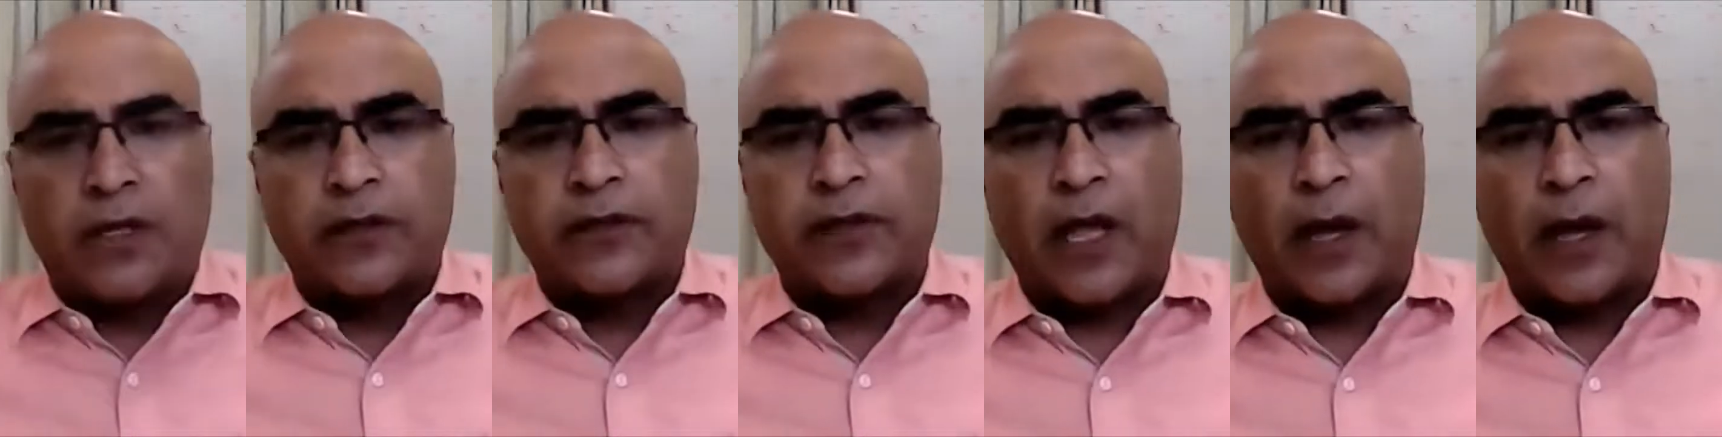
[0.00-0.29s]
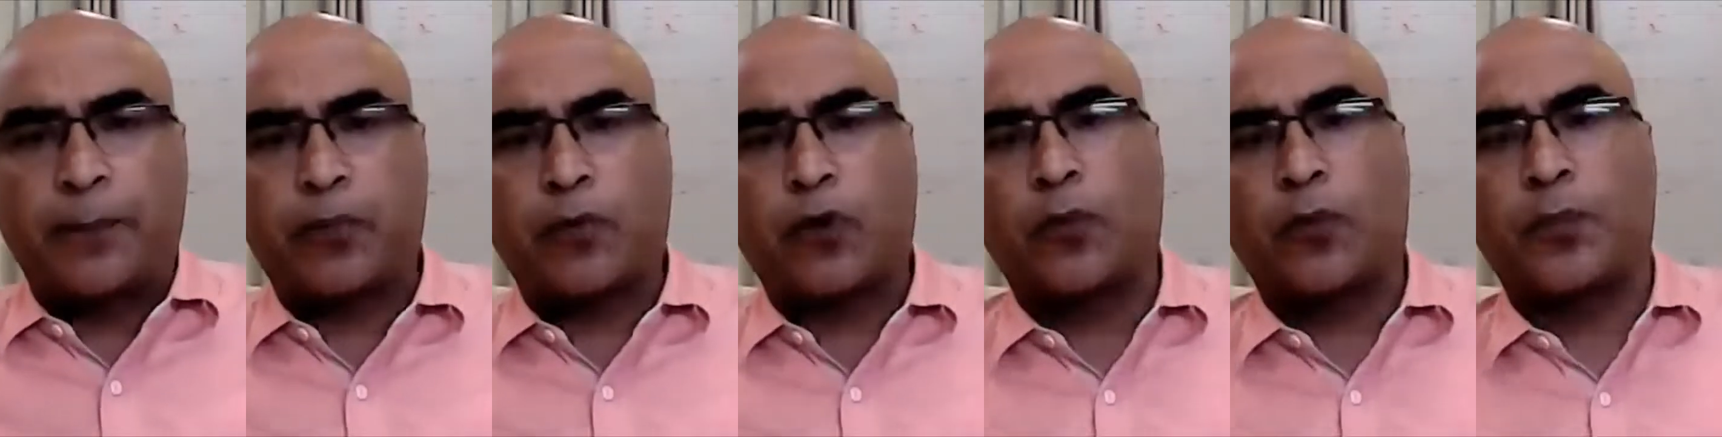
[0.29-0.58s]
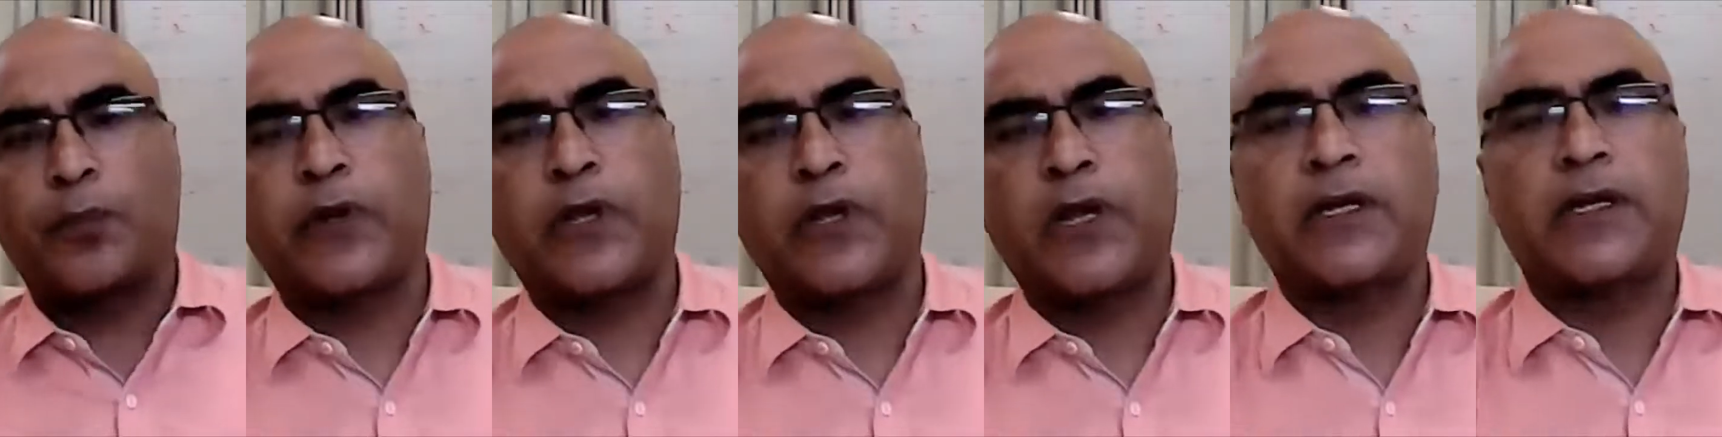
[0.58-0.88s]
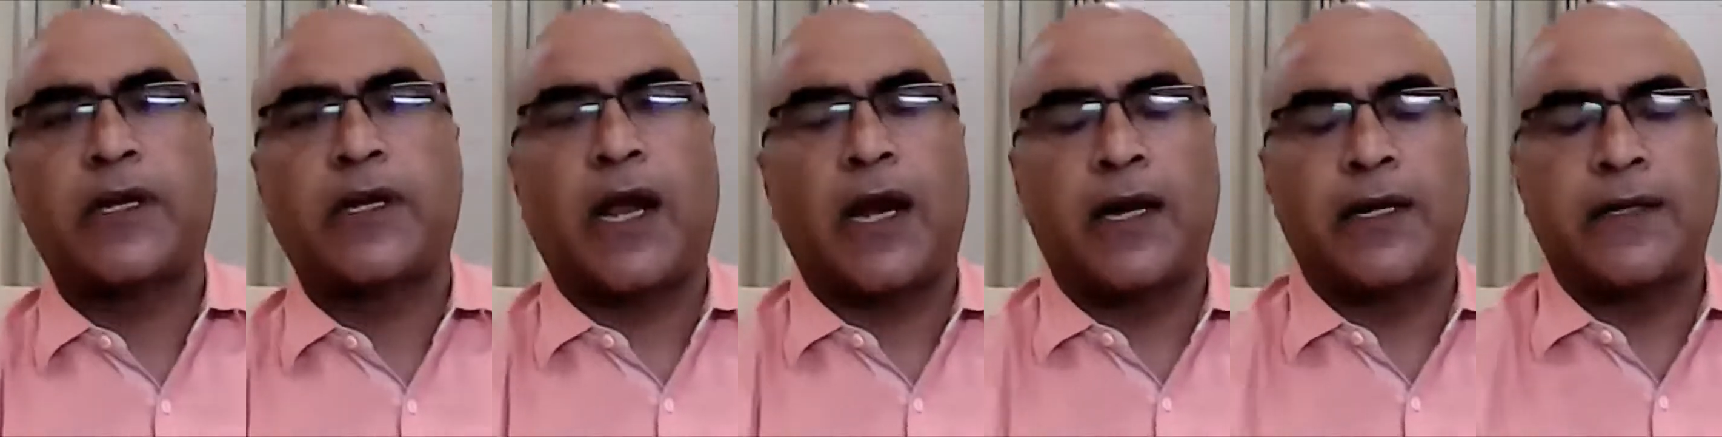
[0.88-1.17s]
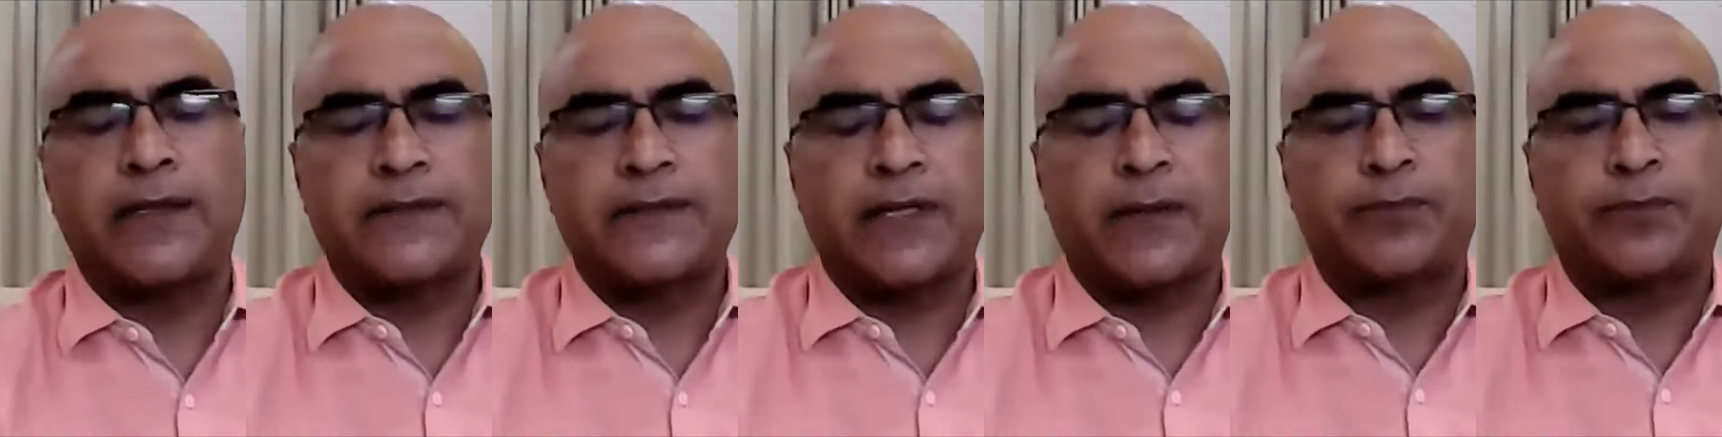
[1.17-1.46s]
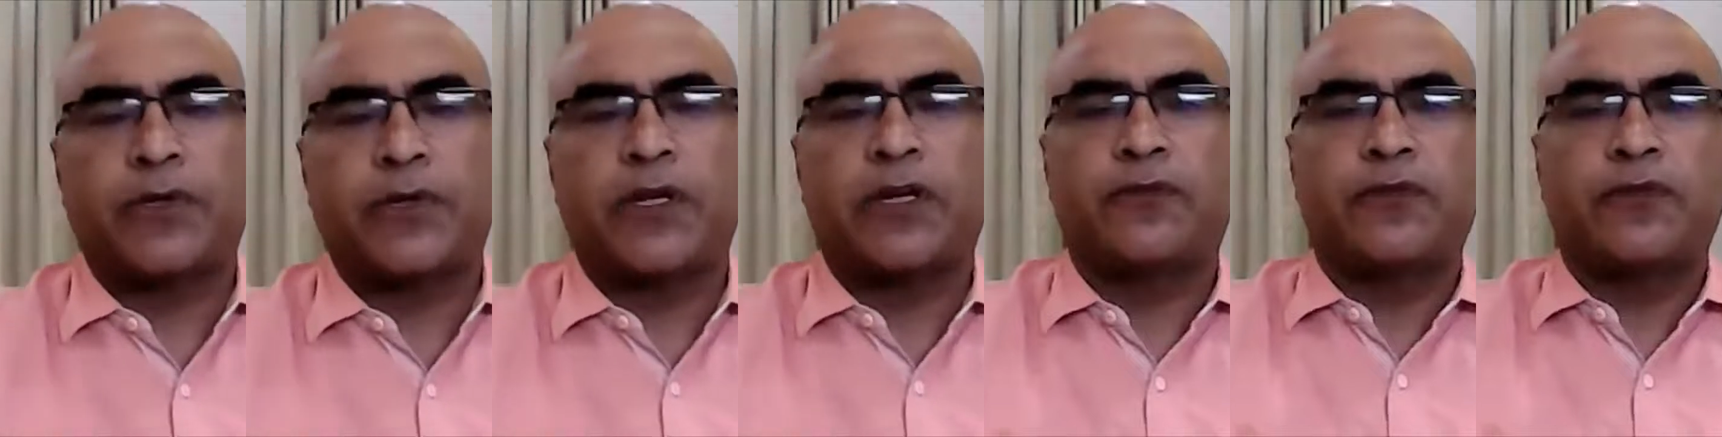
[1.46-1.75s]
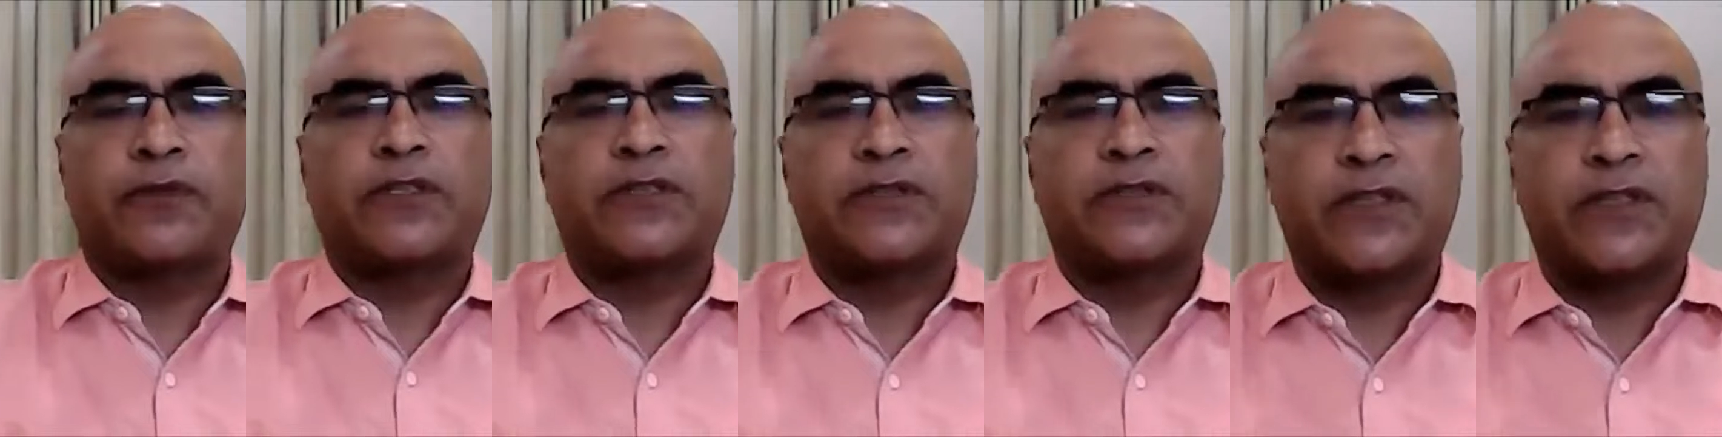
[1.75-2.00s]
appropriate antiseptic, which is